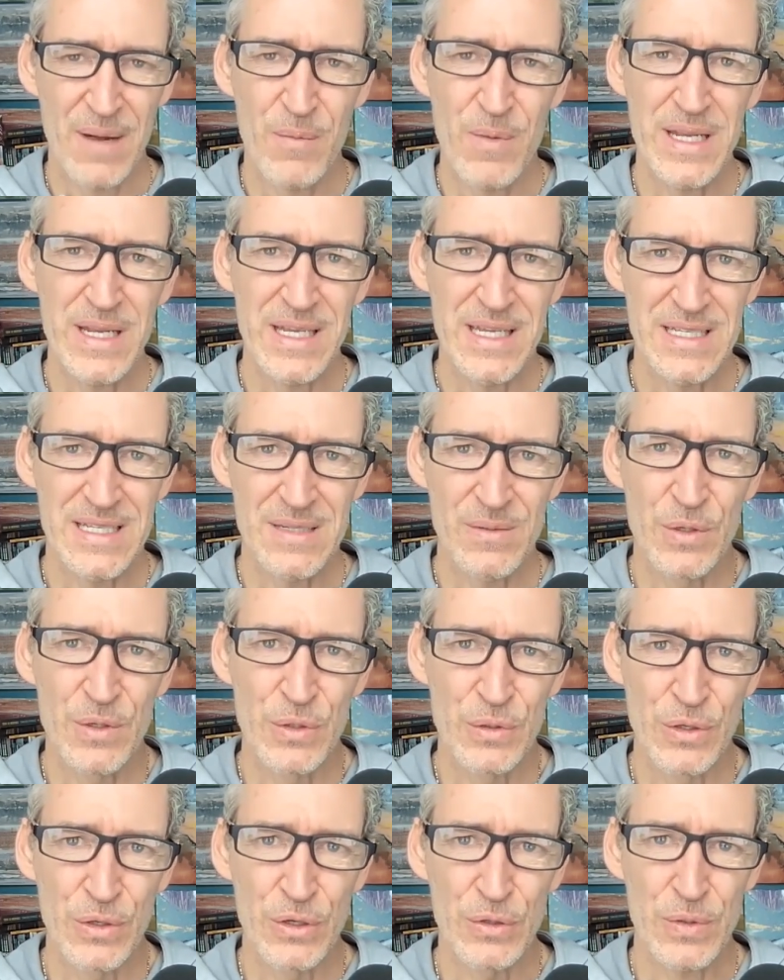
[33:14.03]
I want to get
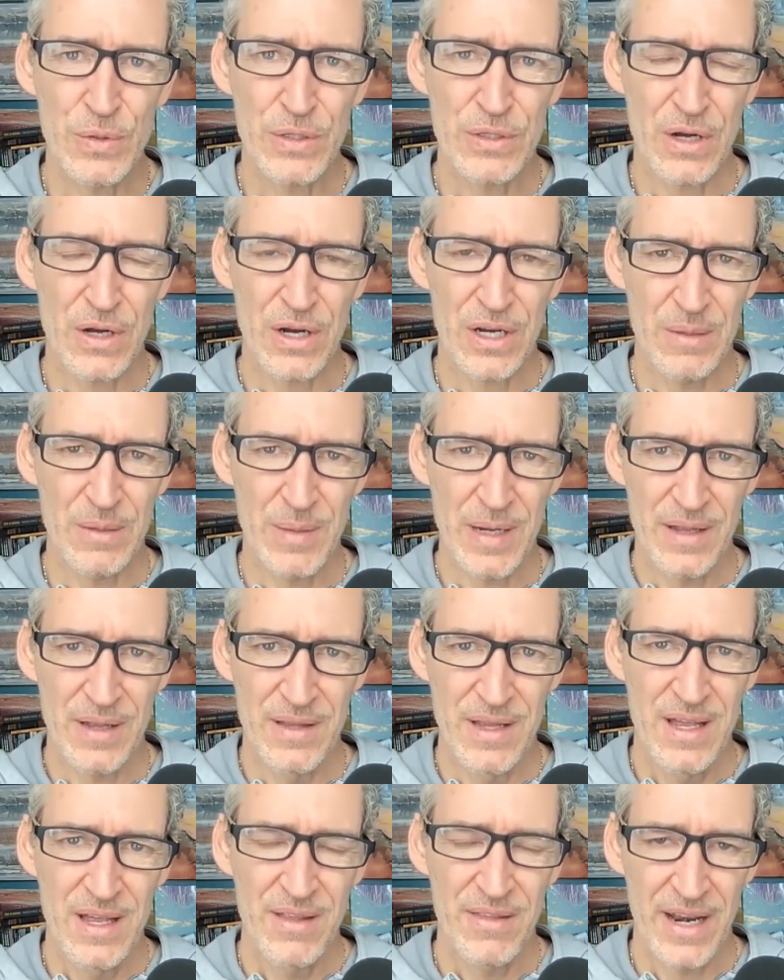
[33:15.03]
someone who knows what they're talking
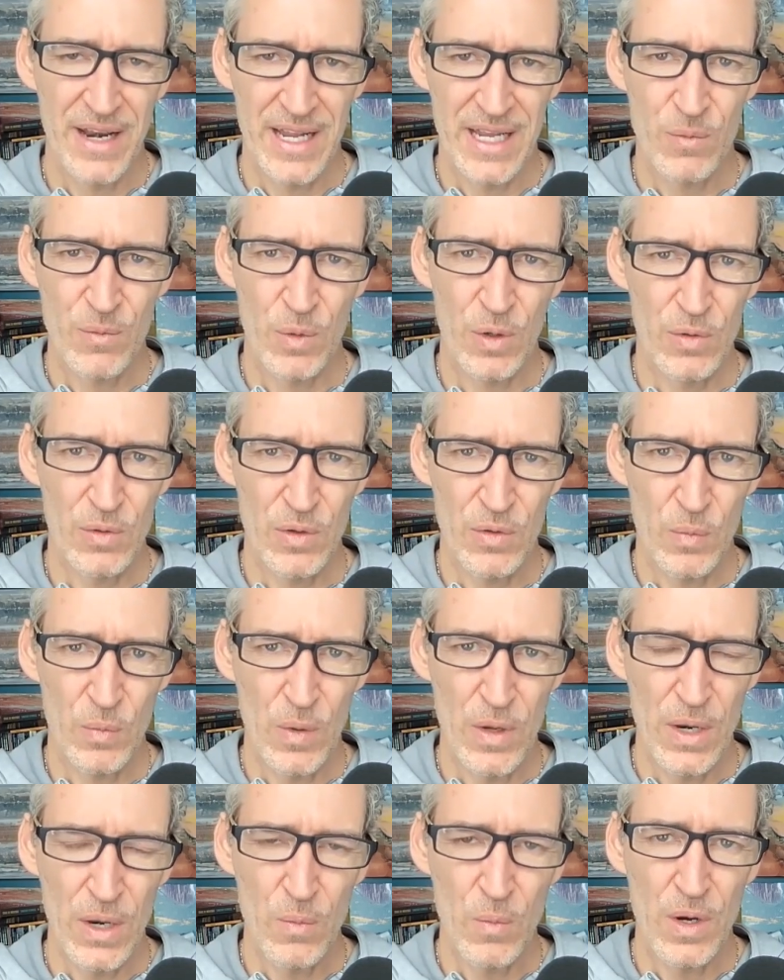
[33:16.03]
about that I can work with
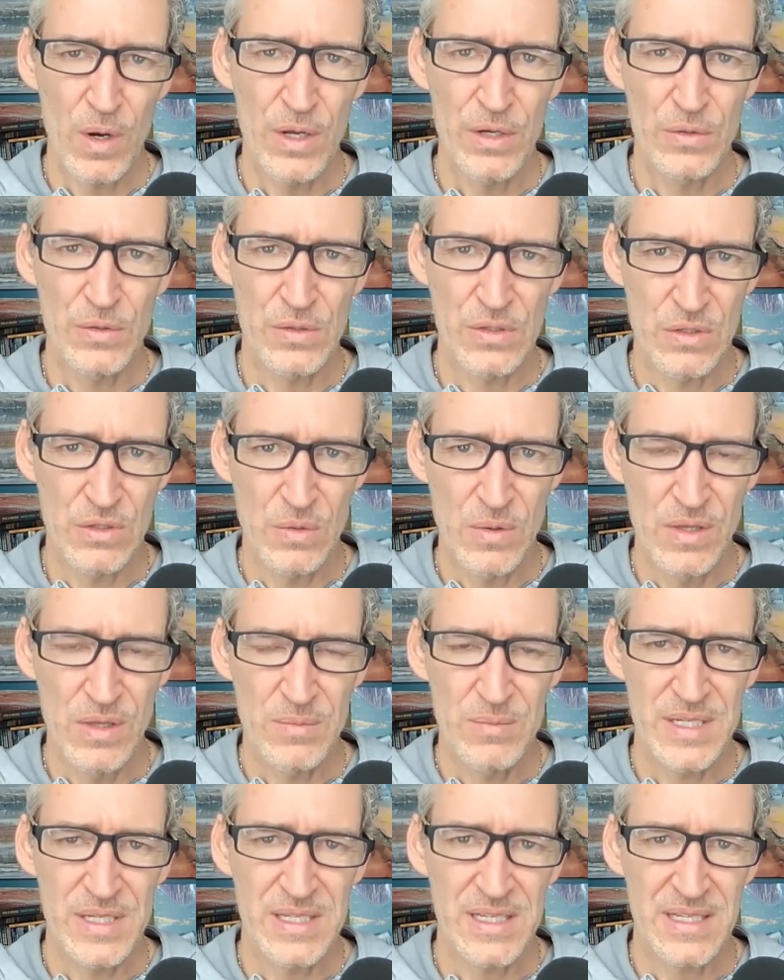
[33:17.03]
one on one, who's doing
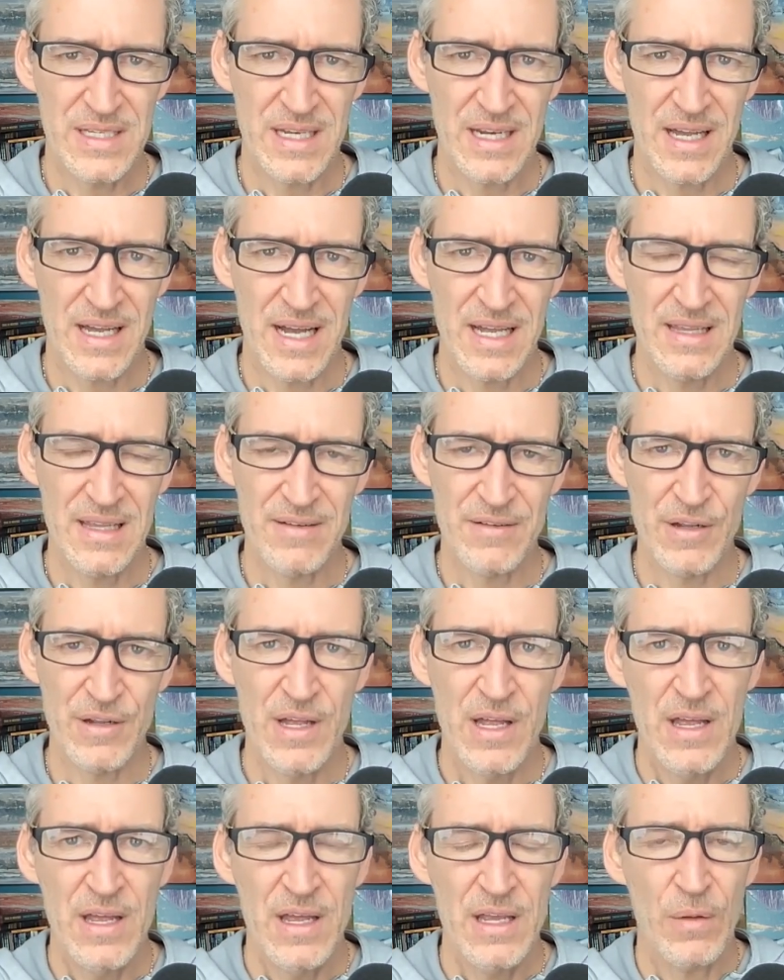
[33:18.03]
the business at a high
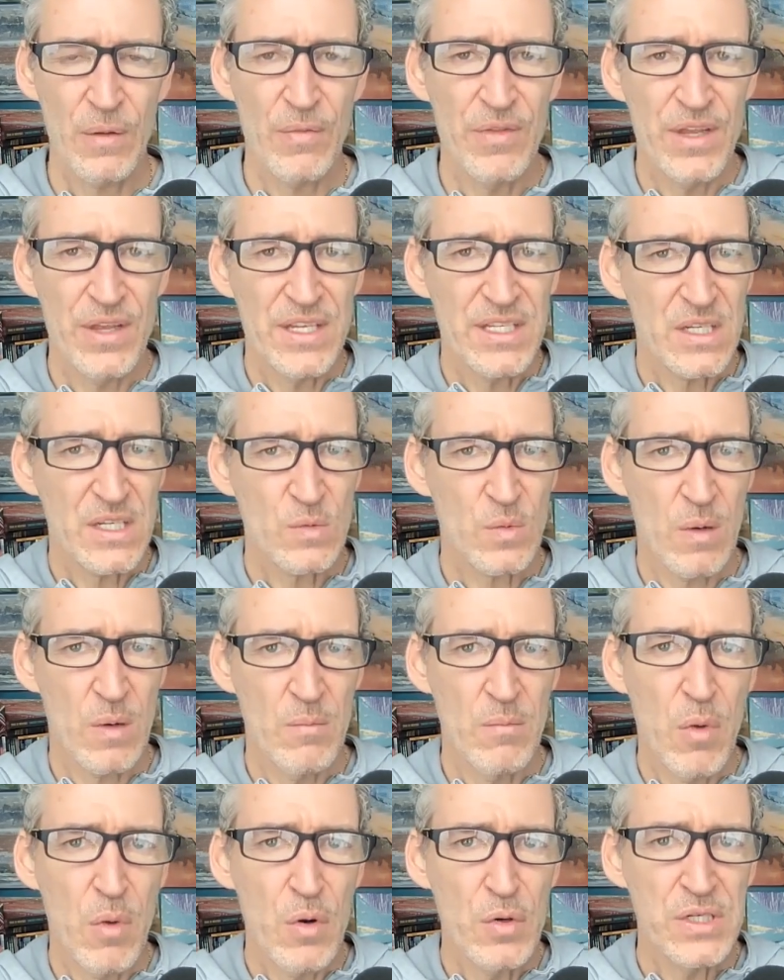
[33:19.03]
level. You know, this is
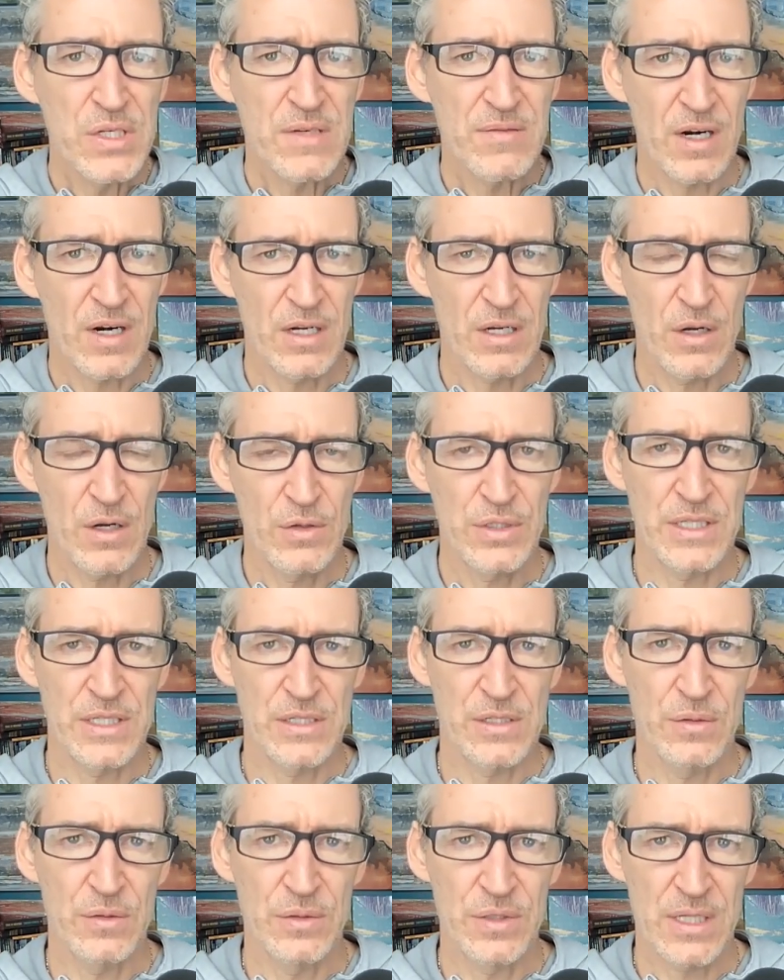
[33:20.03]
where most of our
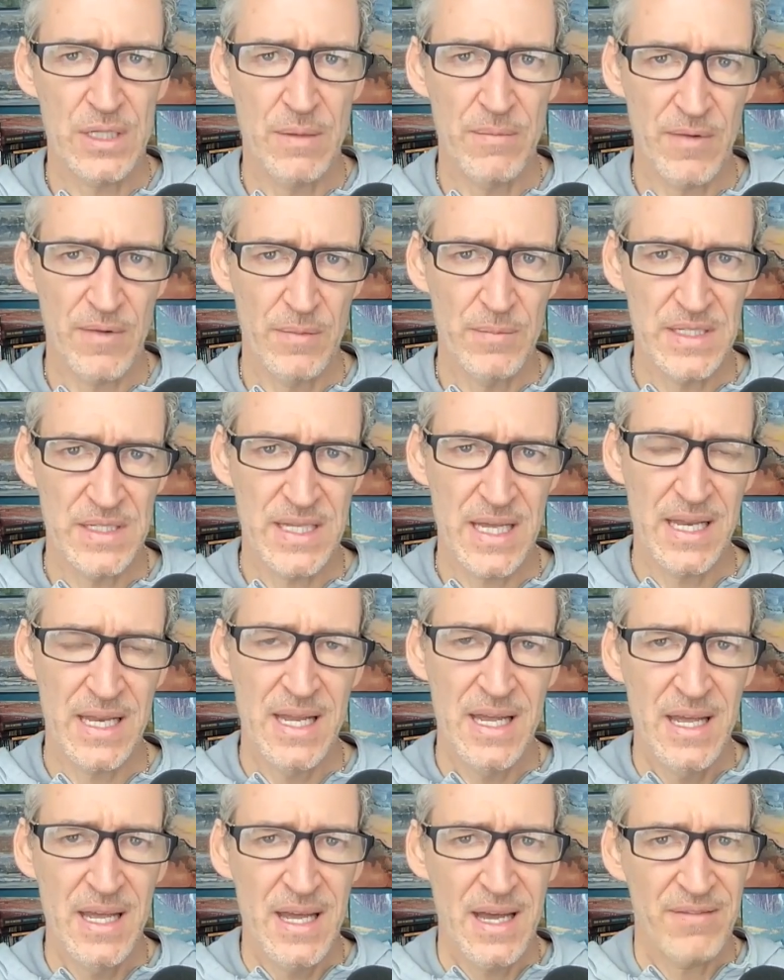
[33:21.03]
coaching students come from is
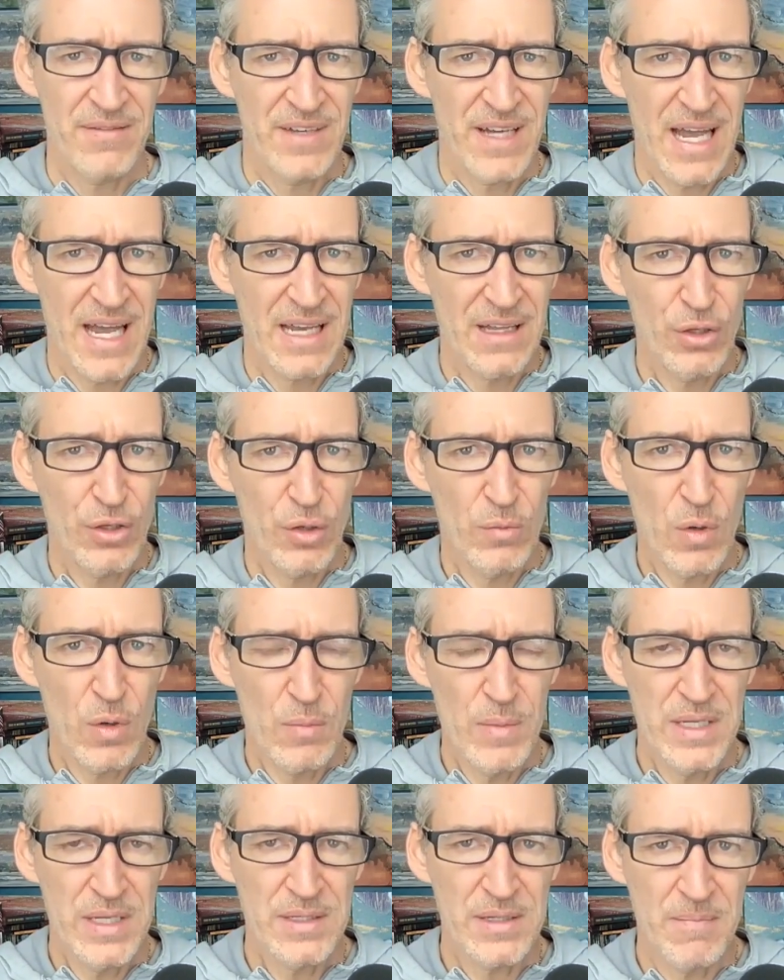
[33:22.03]
that got a little
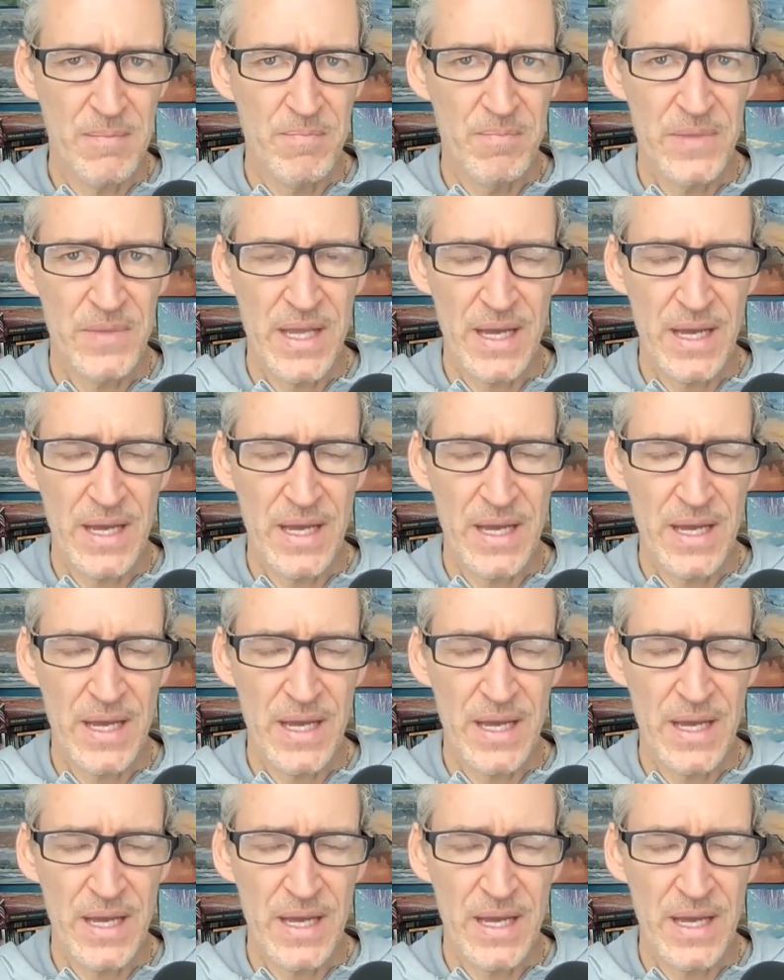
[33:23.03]
momentum.